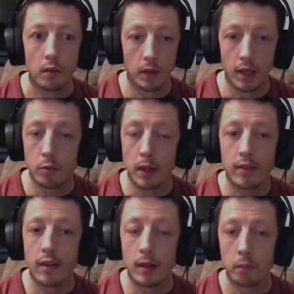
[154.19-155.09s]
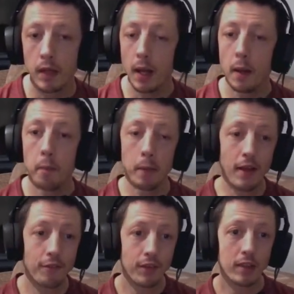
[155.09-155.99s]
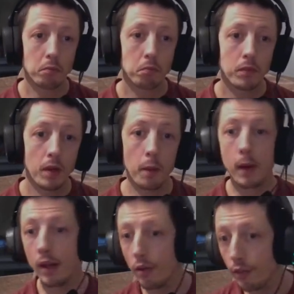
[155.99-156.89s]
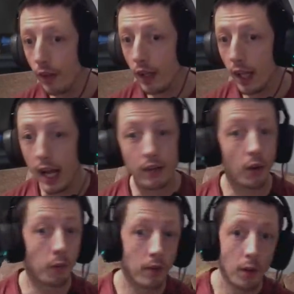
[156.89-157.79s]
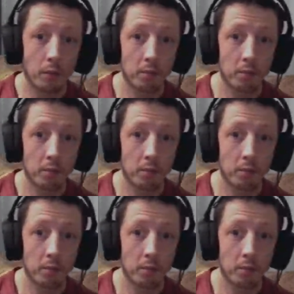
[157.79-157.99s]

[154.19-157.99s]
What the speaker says: expecting that it might fit, it might not fit. I don't know.